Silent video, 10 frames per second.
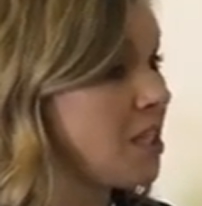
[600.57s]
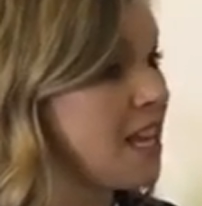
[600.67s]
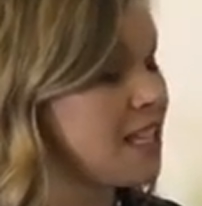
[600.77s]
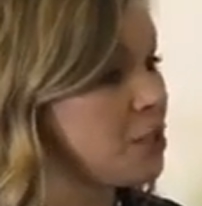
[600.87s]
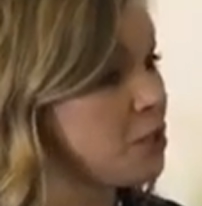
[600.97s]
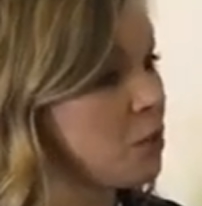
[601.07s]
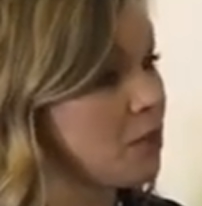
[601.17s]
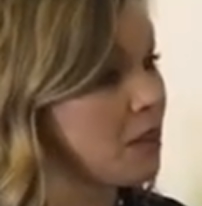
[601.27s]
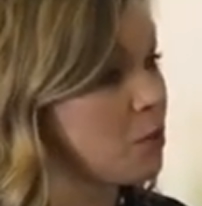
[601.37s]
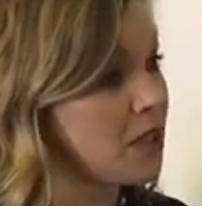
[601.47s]
yes, you don't
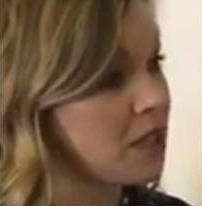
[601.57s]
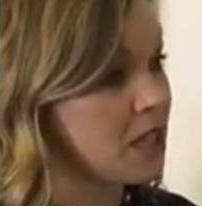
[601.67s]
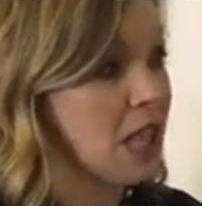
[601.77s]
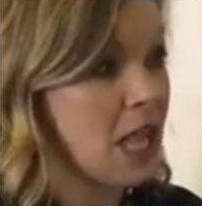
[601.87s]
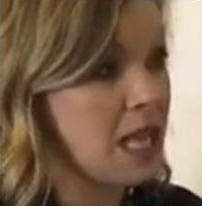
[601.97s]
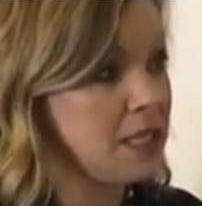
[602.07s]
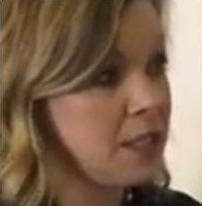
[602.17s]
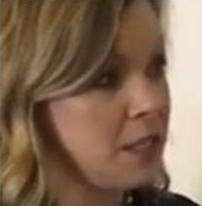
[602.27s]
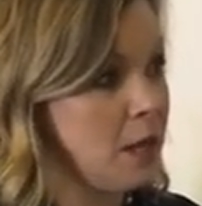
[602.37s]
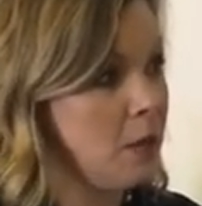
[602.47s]
really want the client
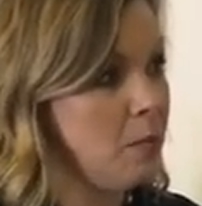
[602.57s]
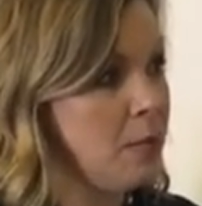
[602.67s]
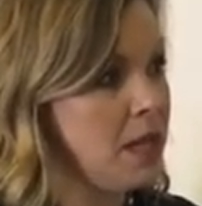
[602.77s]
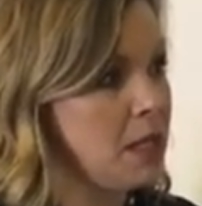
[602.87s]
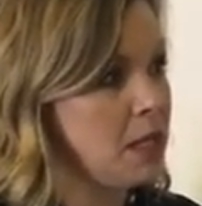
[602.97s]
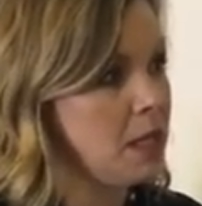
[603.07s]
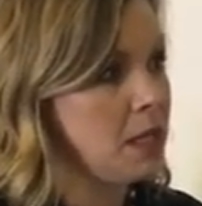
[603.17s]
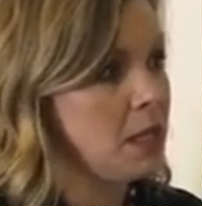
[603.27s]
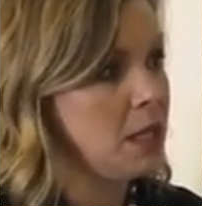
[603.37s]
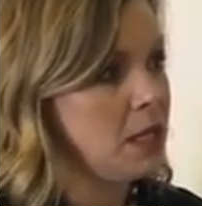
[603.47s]
to know, but
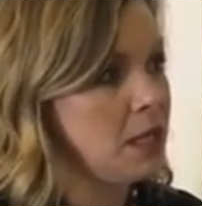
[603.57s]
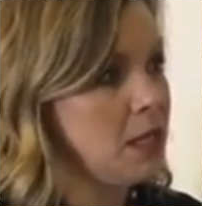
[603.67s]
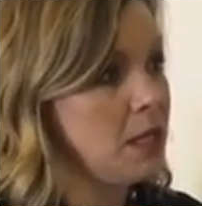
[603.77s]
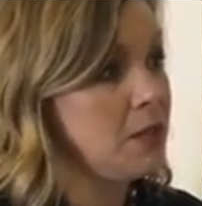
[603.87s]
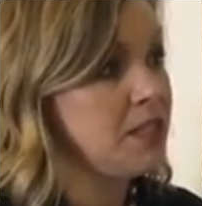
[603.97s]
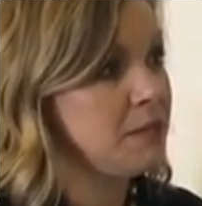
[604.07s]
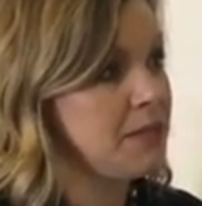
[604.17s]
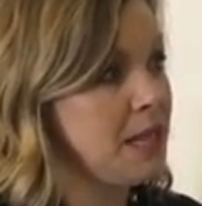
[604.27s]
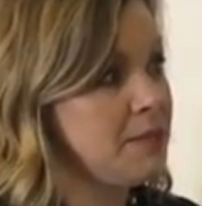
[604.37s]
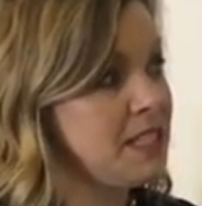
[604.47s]

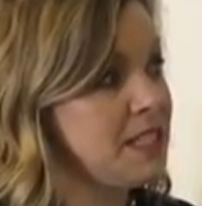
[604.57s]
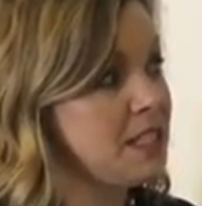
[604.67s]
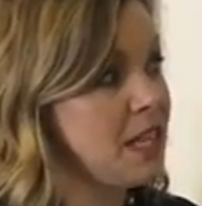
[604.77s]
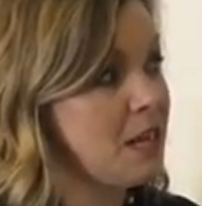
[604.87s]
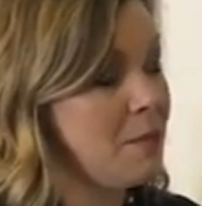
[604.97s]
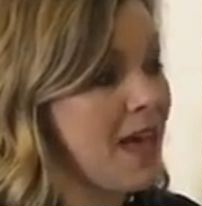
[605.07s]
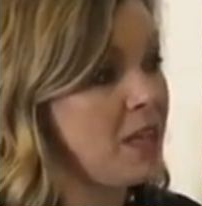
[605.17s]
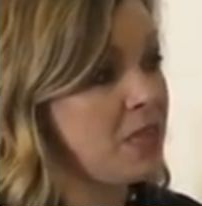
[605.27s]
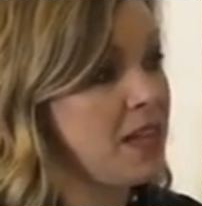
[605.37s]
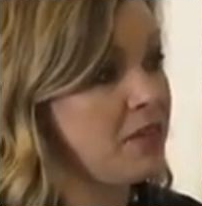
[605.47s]
sometimes it's not a
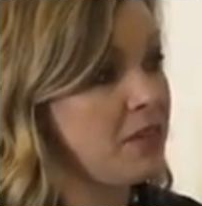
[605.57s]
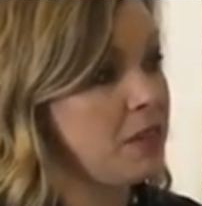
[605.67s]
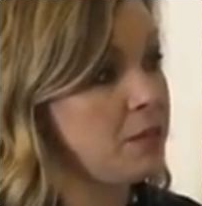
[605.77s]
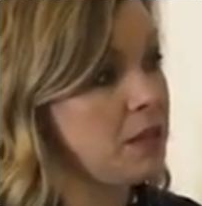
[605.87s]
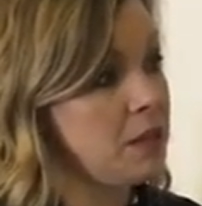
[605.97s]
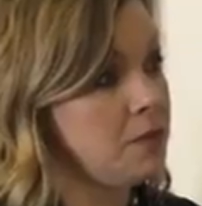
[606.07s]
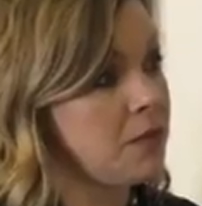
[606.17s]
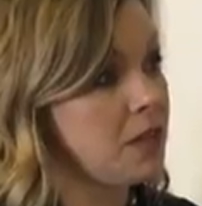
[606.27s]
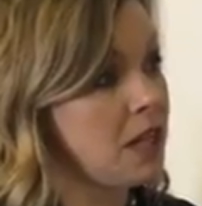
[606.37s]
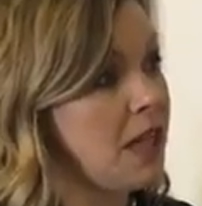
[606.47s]
bad thing
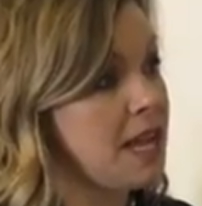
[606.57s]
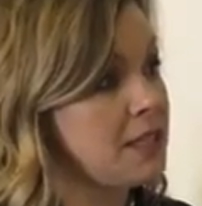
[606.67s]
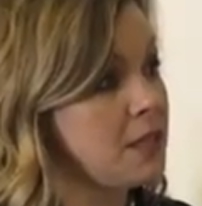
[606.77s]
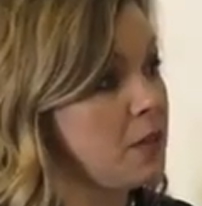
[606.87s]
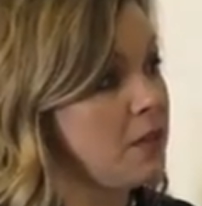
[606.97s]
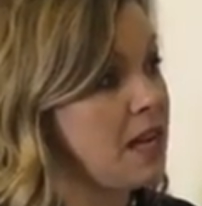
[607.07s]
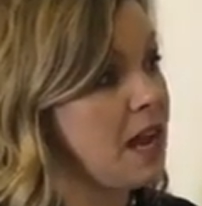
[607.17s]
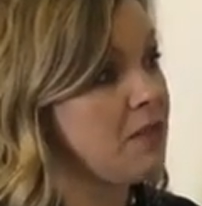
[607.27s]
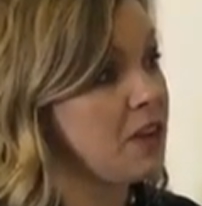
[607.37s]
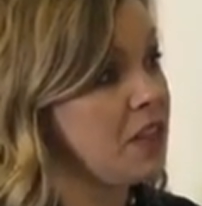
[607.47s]
for a client to know that
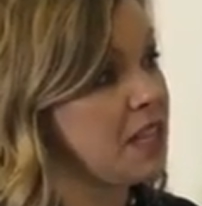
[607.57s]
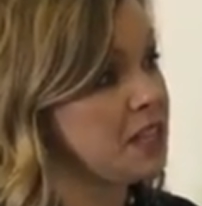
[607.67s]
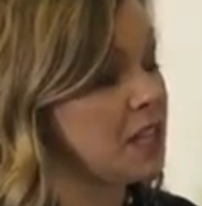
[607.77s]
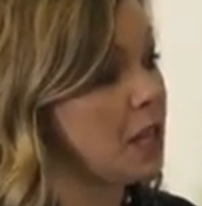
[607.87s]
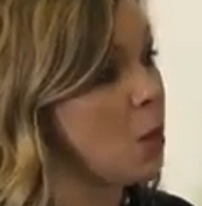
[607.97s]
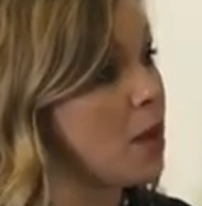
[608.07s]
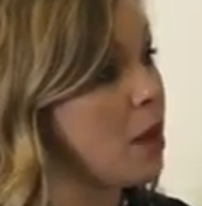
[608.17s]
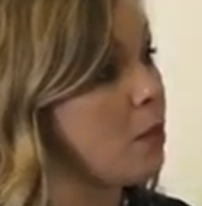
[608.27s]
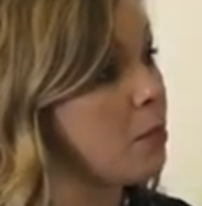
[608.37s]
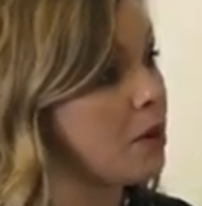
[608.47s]
everything is not going
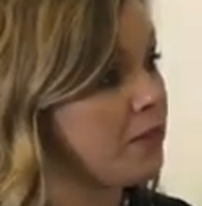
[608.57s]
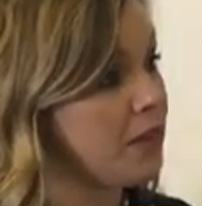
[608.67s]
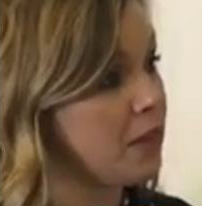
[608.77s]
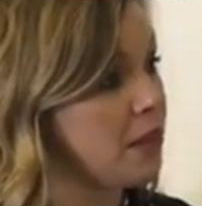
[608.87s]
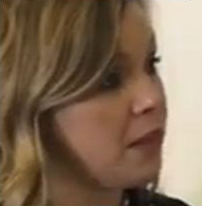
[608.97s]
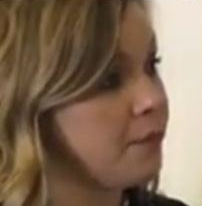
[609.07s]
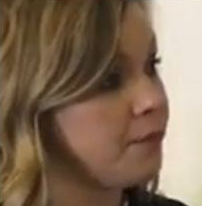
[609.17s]
on perfectly.